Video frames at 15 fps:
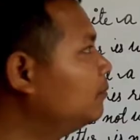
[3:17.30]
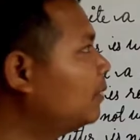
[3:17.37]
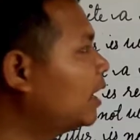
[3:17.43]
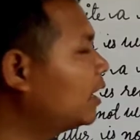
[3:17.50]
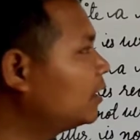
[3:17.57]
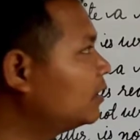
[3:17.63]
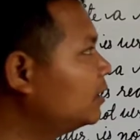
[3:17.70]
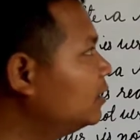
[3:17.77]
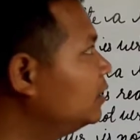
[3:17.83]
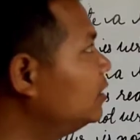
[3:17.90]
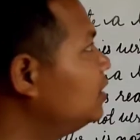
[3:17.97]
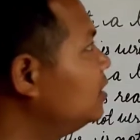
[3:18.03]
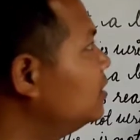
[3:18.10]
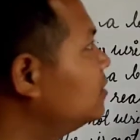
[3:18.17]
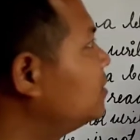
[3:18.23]
make
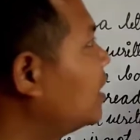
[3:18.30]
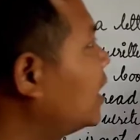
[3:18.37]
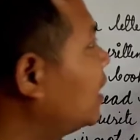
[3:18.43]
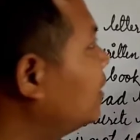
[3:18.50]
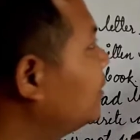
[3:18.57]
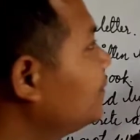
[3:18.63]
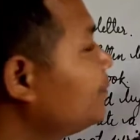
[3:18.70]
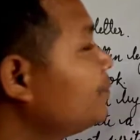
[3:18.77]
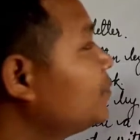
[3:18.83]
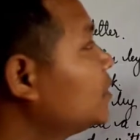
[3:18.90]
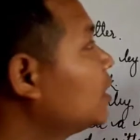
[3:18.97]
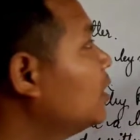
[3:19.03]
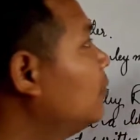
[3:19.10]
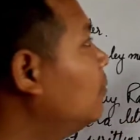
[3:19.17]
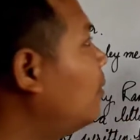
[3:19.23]
is that
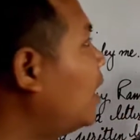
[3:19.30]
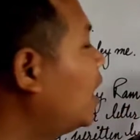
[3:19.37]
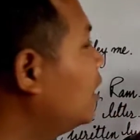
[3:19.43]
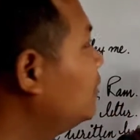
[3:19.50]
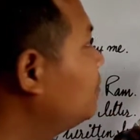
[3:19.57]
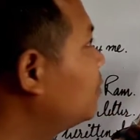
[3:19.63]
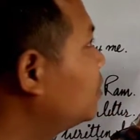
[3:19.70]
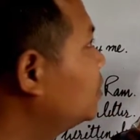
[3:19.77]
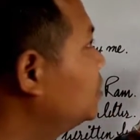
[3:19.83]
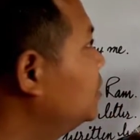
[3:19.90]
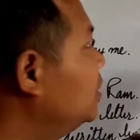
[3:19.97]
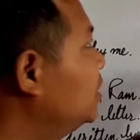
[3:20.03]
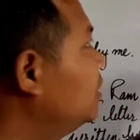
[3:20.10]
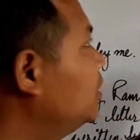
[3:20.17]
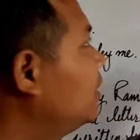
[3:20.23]
by
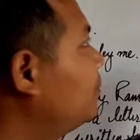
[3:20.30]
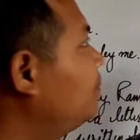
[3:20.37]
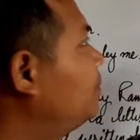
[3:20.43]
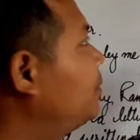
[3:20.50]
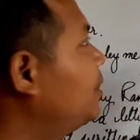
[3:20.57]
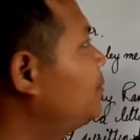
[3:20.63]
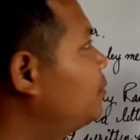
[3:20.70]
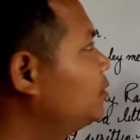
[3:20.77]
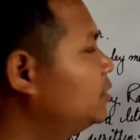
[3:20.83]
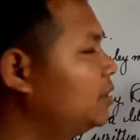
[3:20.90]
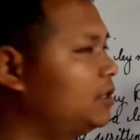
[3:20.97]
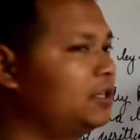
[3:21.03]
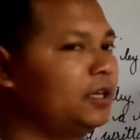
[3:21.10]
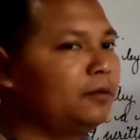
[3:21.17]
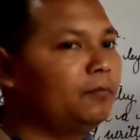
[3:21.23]
proceeding the
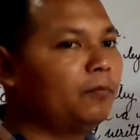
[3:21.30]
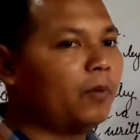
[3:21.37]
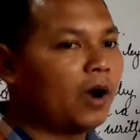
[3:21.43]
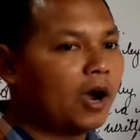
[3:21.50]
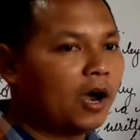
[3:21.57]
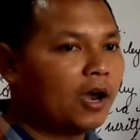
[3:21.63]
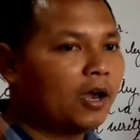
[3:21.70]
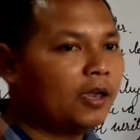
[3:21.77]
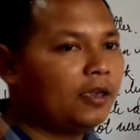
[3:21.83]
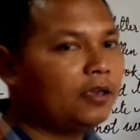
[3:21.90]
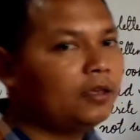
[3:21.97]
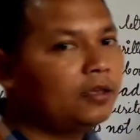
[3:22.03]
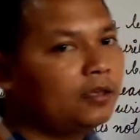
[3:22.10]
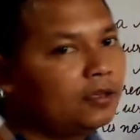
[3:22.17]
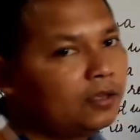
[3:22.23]
preposition
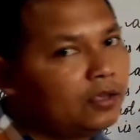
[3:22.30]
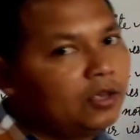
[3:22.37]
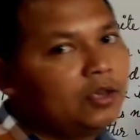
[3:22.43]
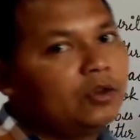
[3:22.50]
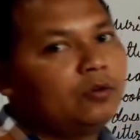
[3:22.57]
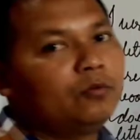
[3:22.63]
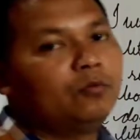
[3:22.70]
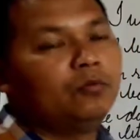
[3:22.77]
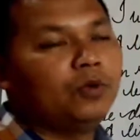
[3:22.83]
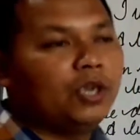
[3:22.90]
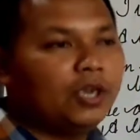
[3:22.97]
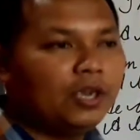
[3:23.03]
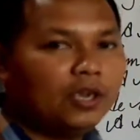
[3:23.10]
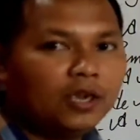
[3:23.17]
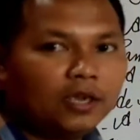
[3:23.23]
by,
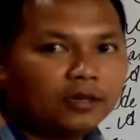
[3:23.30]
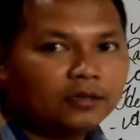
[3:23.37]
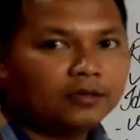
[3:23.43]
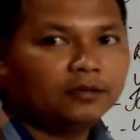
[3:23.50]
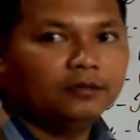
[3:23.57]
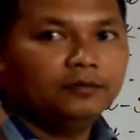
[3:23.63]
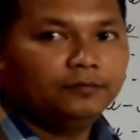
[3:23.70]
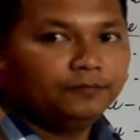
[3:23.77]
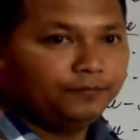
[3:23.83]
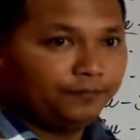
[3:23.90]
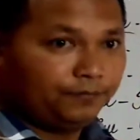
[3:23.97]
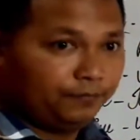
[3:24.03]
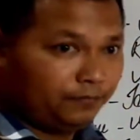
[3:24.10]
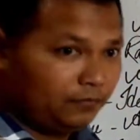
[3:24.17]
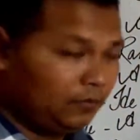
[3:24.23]
with,
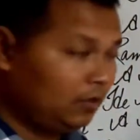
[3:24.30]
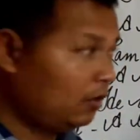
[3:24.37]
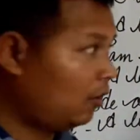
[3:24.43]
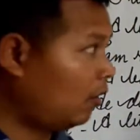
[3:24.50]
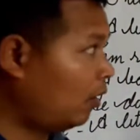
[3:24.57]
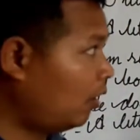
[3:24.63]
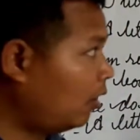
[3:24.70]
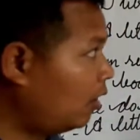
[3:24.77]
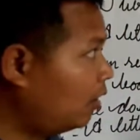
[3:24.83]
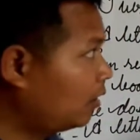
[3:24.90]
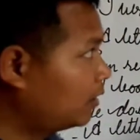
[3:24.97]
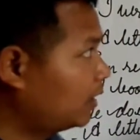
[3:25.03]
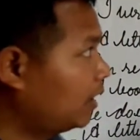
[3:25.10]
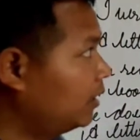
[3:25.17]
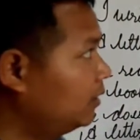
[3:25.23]

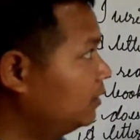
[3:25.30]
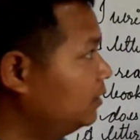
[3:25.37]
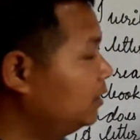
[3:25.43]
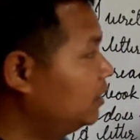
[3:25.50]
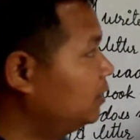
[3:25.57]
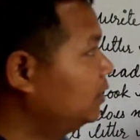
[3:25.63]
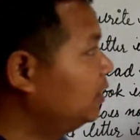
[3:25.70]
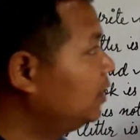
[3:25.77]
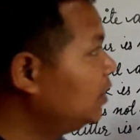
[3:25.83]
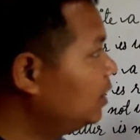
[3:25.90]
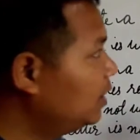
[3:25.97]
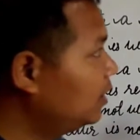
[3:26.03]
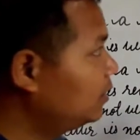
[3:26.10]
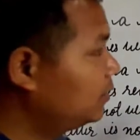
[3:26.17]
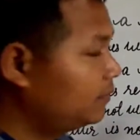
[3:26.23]
or,
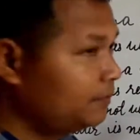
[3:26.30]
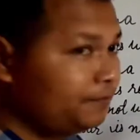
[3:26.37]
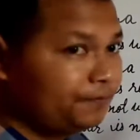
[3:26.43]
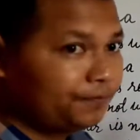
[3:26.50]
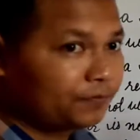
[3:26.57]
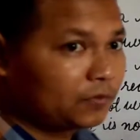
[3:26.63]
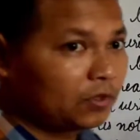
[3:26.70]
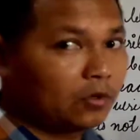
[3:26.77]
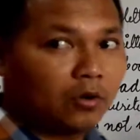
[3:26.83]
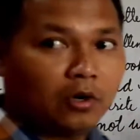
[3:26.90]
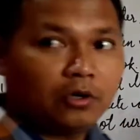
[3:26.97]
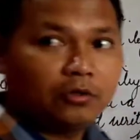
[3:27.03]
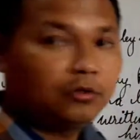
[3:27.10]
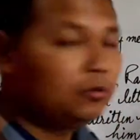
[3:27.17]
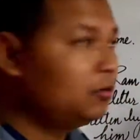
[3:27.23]
it,
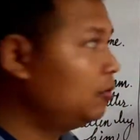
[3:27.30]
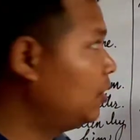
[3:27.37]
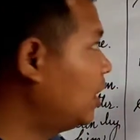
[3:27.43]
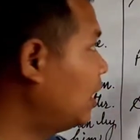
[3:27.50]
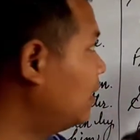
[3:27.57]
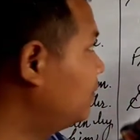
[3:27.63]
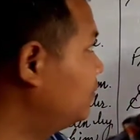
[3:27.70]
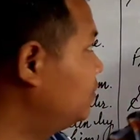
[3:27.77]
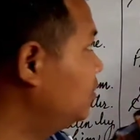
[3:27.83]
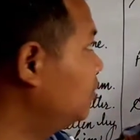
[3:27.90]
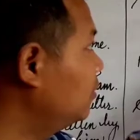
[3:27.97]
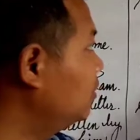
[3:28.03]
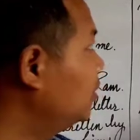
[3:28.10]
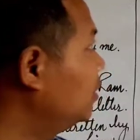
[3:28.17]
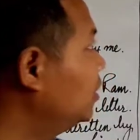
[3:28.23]
or to, we have
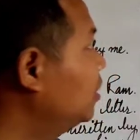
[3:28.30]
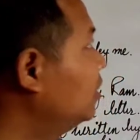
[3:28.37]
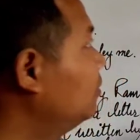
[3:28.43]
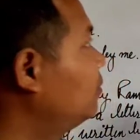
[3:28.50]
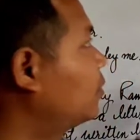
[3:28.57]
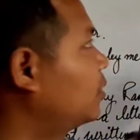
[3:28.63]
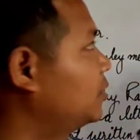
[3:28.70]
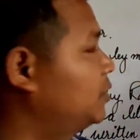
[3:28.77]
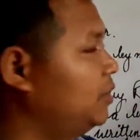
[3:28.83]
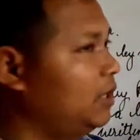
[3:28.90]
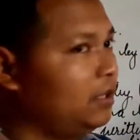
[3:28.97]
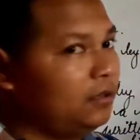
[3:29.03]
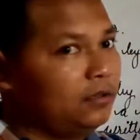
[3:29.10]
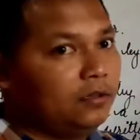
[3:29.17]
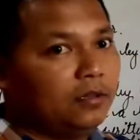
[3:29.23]
to
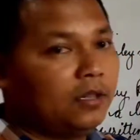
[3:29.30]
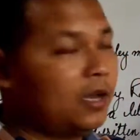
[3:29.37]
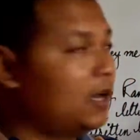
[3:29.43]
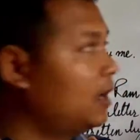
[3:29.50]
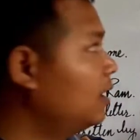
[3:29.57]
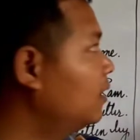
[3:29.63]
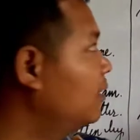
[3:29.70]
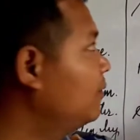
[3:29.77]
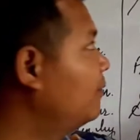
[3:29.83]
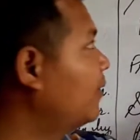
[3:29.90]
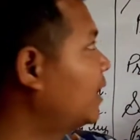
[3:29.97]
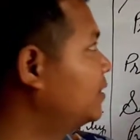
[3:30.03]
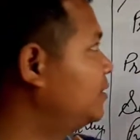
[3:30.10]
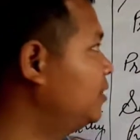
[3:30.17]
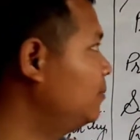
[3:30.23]
proceed the
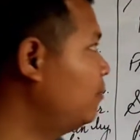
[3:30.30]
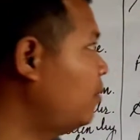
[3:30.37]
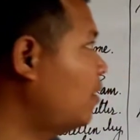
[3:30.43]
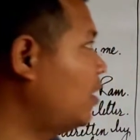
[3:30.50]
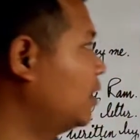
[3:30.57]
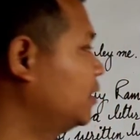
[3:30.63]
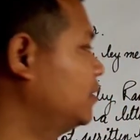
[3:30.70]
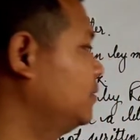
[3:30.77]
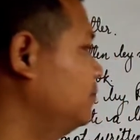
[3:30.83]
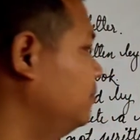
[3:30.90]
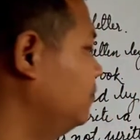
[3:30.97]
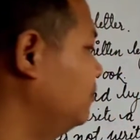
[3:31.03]
passive voice.